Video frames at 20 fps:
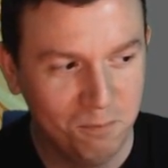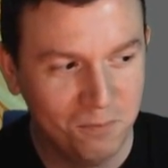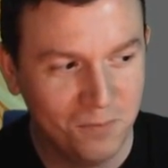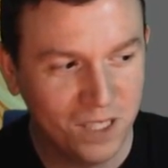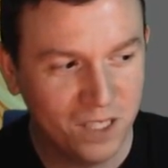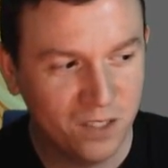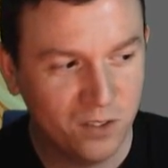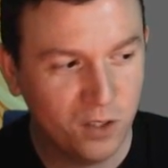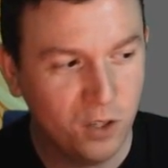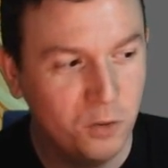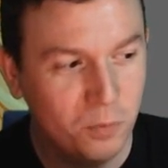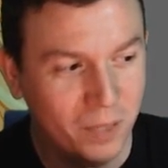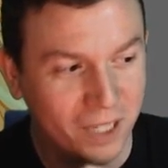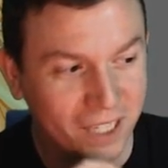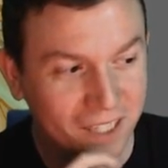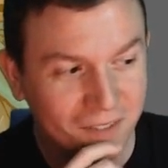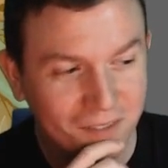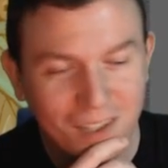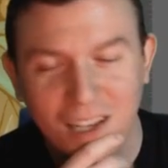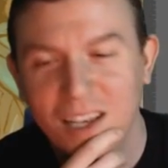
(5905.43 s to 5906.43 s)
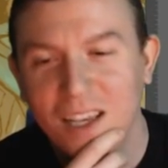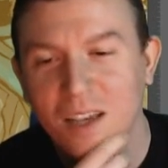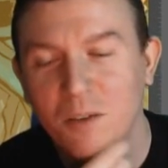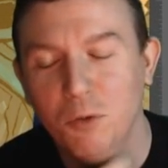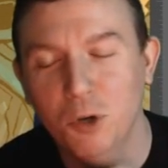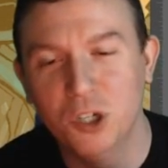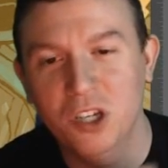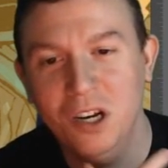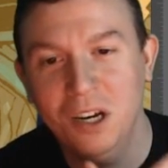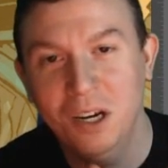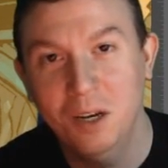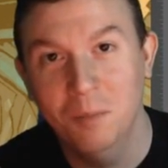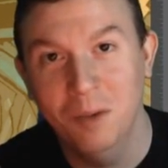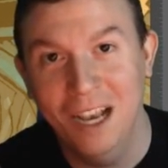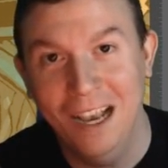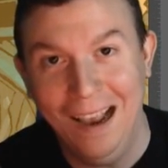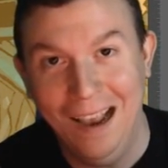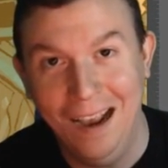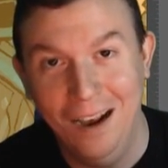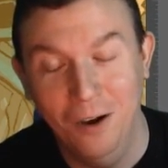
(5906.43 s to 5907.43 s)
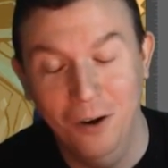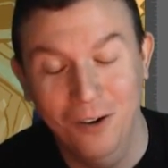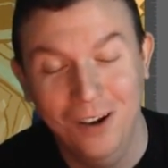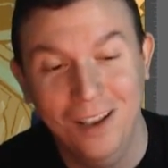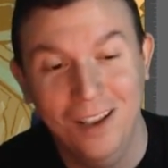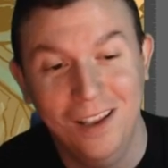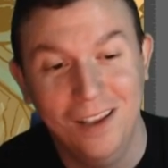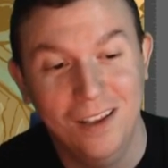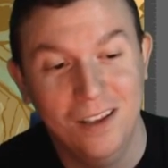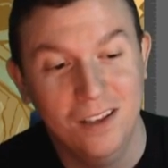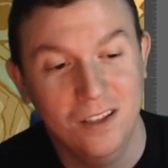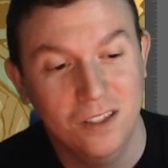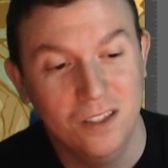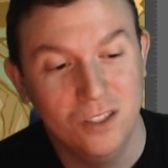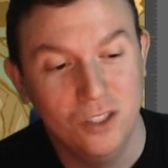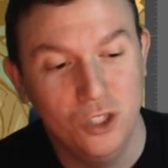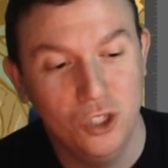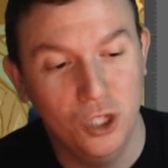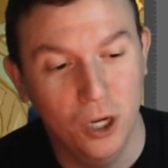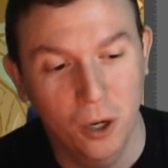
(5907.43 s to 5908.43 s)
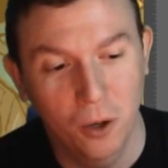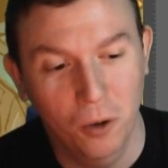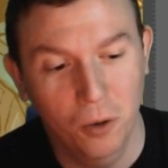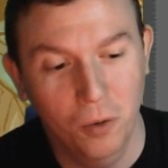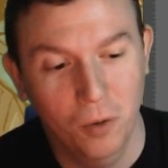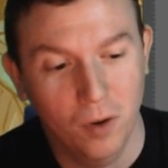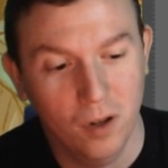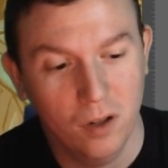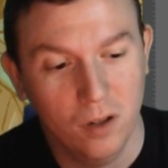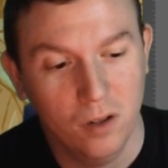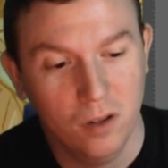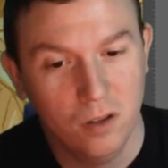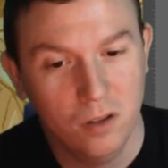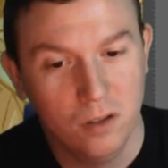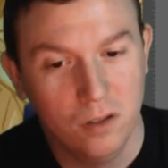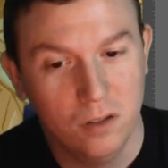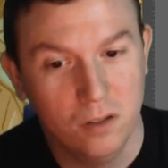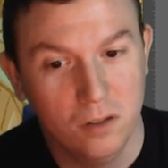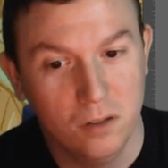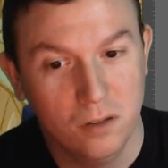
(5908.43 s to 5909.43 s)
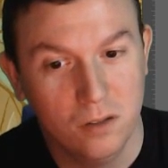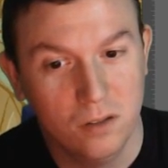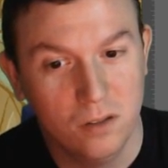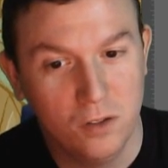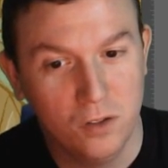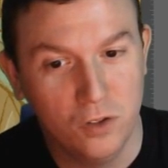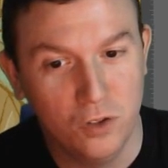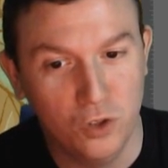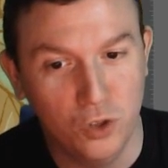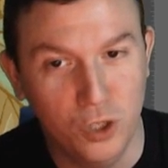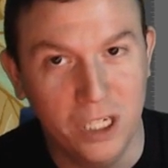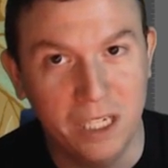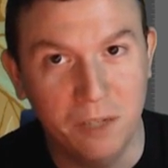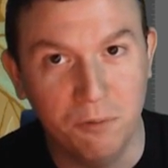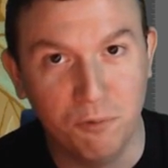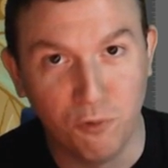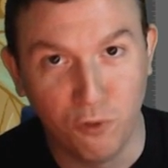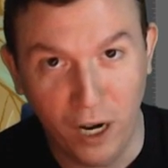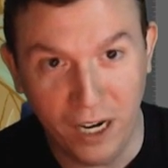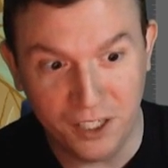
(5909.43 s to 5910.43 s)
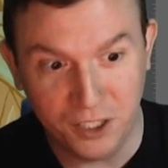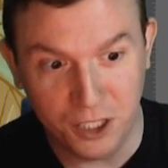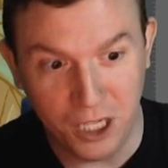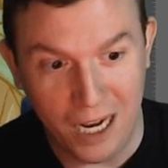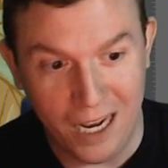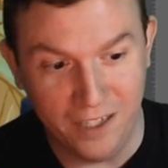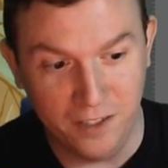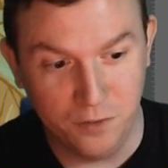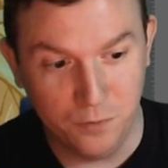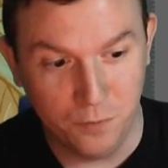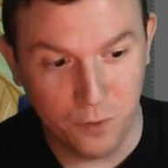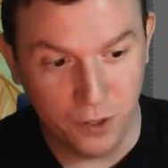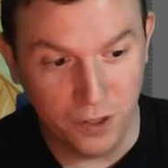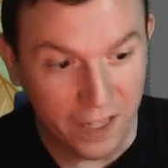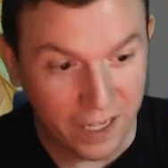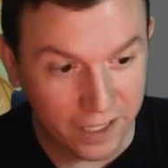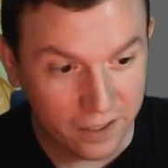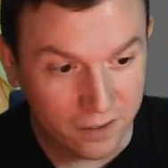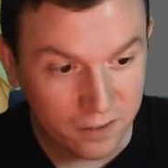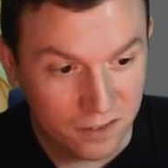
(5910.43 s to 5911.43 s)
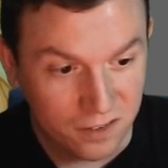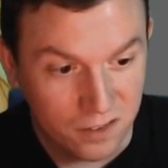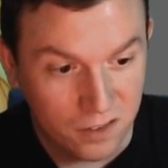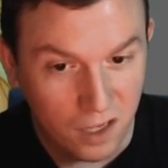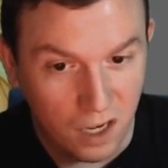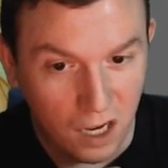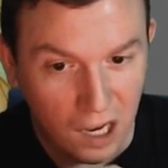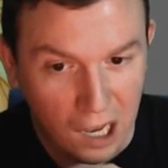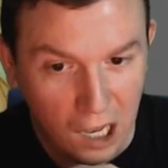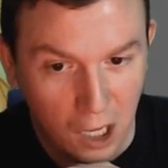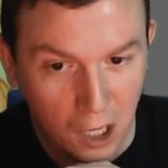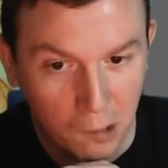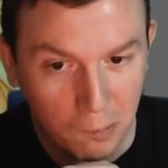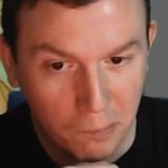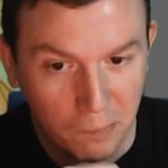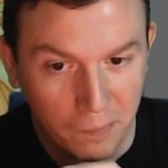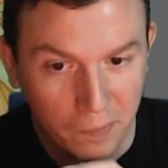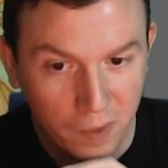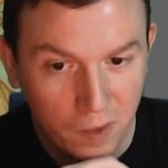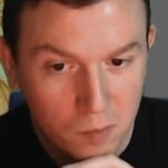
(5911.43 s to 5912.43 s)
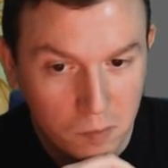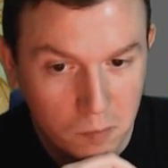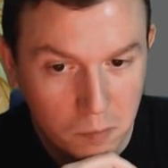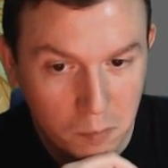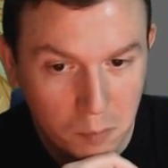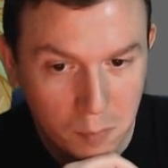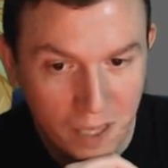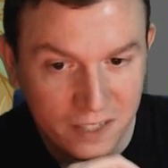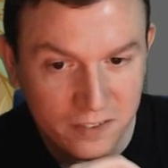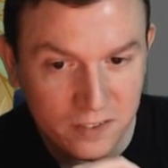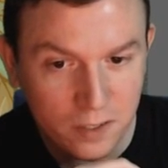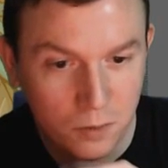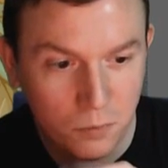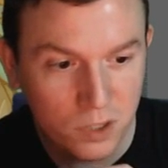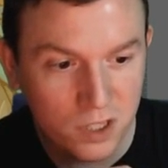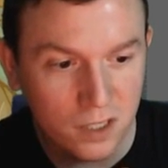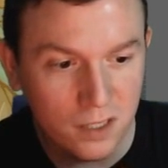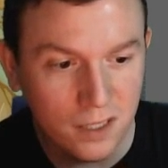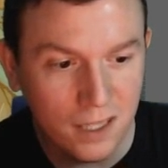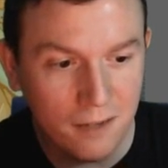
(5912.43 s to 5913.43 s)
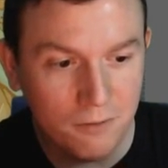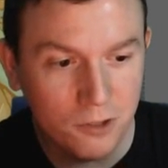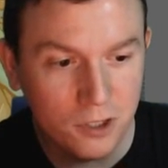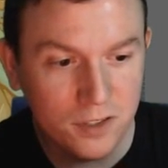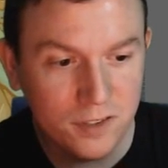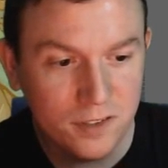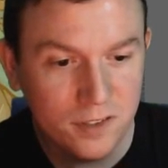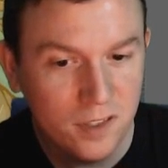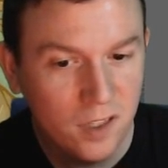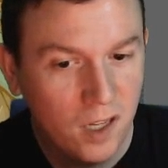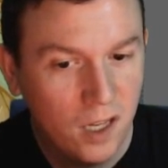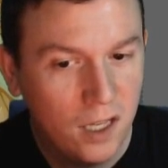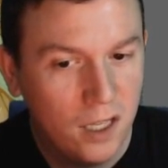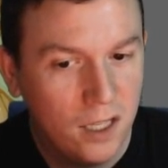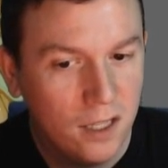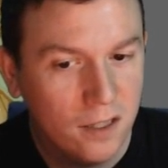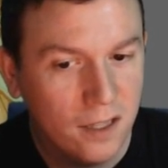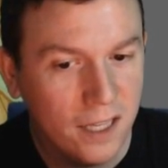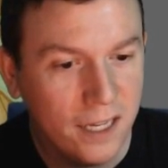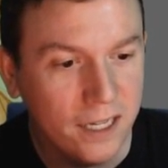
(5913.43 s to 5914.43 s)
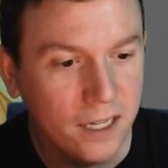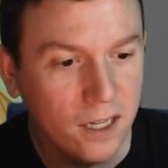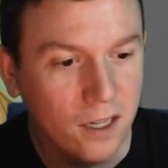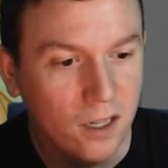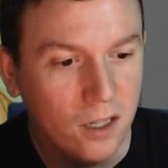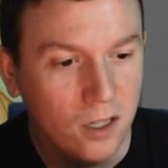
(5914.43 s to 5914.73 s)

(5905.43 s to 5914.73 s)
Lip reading: excuse me. We were talking about how, you know, you need fresh eyes for things. Messing with the levels, like